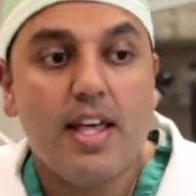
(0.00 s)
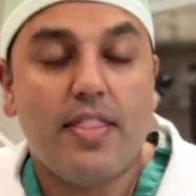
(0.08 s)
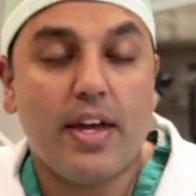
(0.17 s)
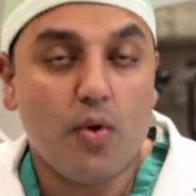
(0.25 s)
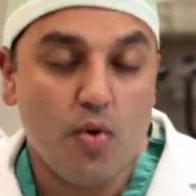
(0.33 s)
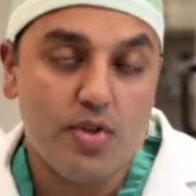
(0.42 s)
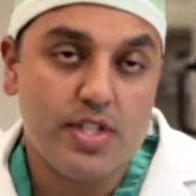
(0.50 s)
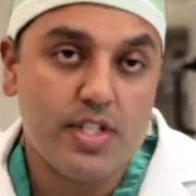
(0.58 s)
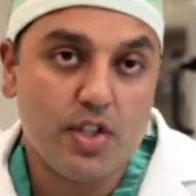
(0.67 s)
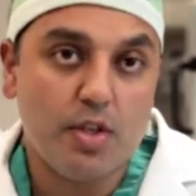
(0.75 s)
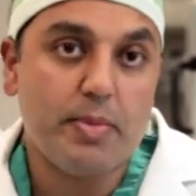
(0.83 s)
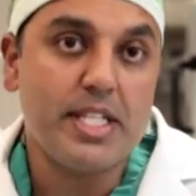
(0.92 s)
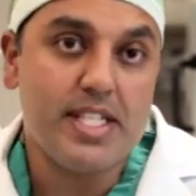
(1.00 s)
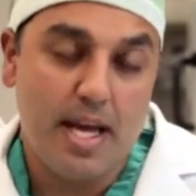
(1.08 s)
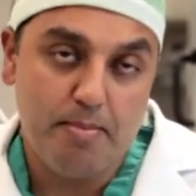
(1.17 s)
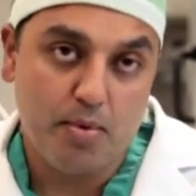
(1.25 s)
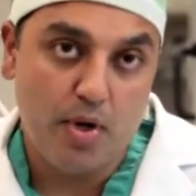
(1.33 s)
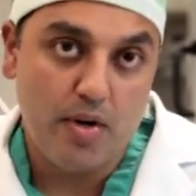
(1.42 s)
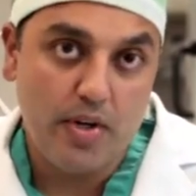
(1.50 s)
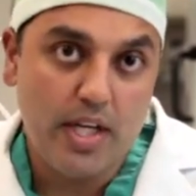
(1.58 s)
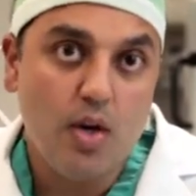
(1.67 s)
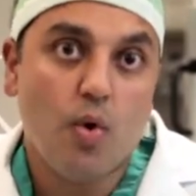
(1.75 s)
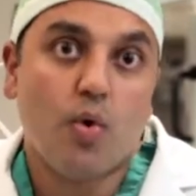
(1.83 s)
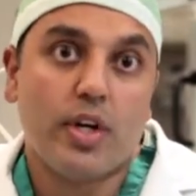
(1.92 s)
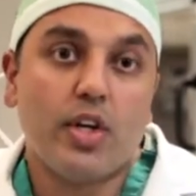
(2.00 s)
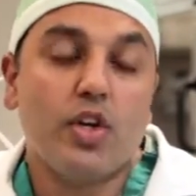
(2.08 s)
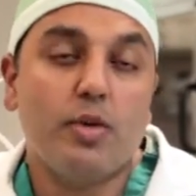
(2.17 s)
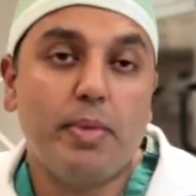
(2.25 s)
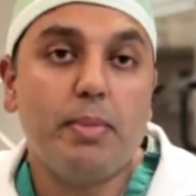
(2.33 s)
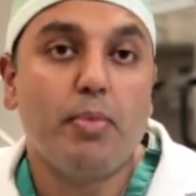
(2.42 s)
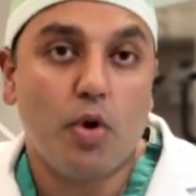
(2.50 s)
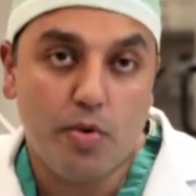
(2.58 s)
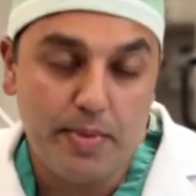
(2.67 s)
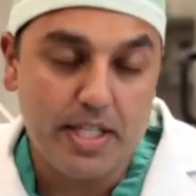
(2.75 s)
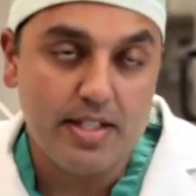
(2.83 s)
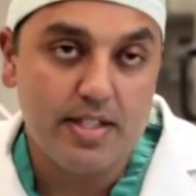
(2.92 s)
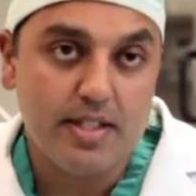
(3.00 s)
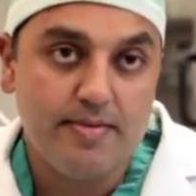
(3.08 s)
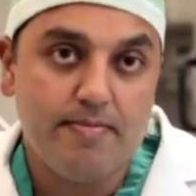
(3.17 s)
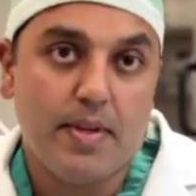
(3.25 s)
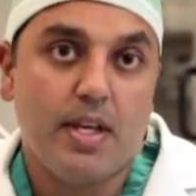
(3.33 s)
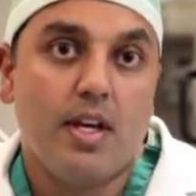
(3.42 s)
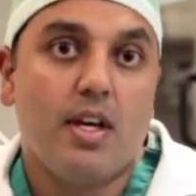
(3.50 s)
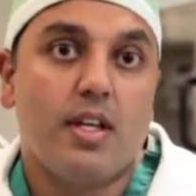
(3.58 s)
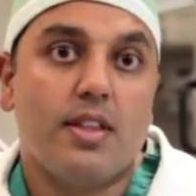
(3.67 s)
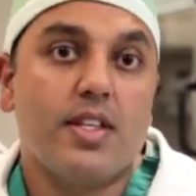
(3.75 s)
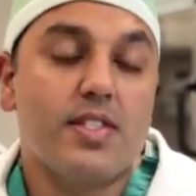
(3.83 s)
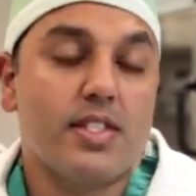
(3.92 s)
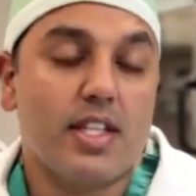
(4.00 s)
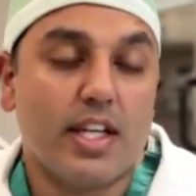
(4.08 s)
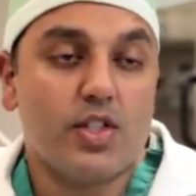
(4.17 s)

That hoarseness could be temporary or it could be permanent. This is an